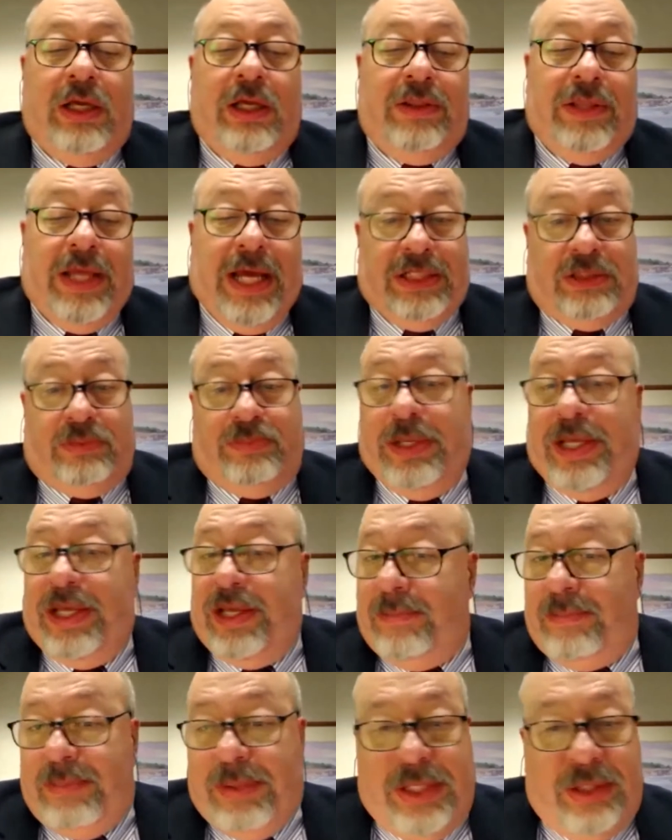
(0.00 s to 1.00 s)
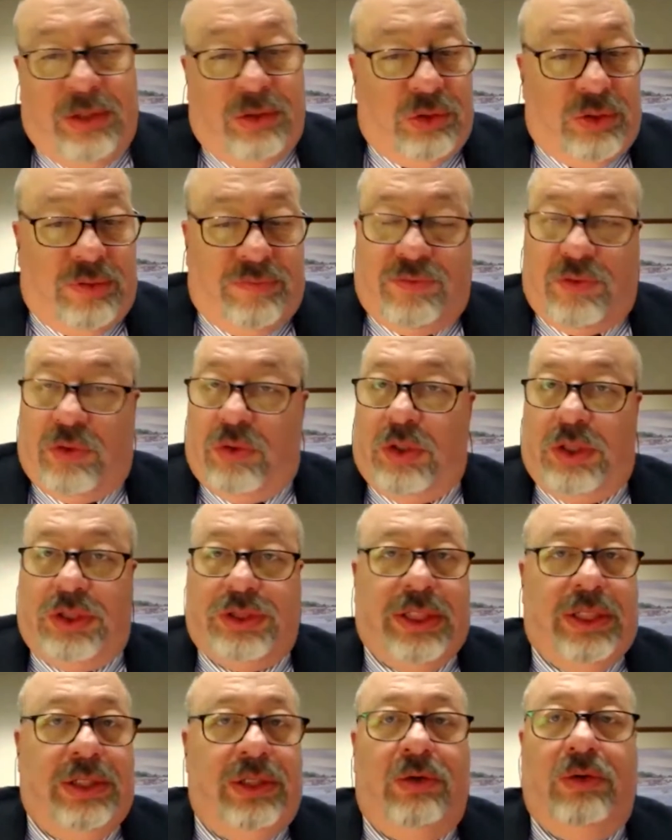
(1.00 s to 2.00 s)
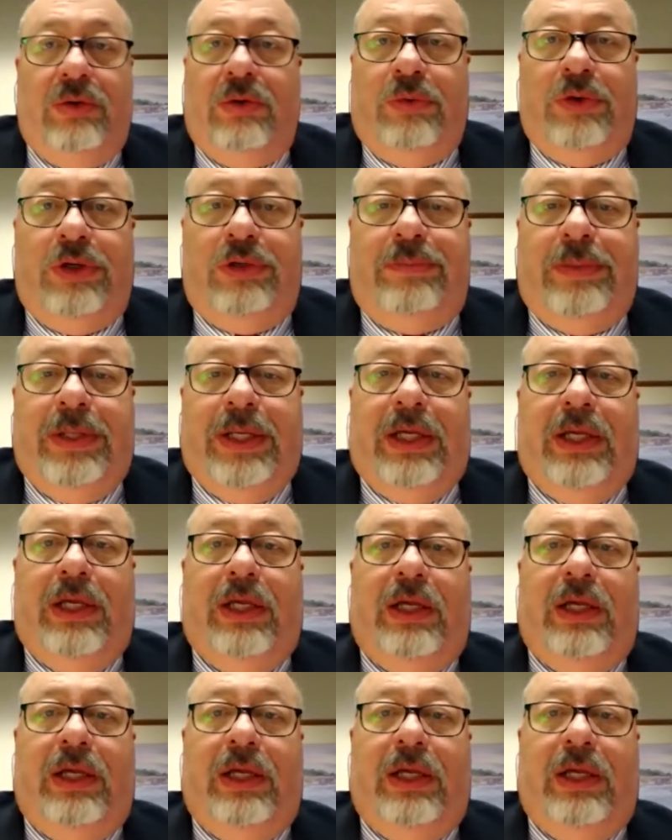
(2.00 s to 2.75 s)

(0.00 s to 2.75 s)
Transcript: That's being appealed, of course. I knew it would be.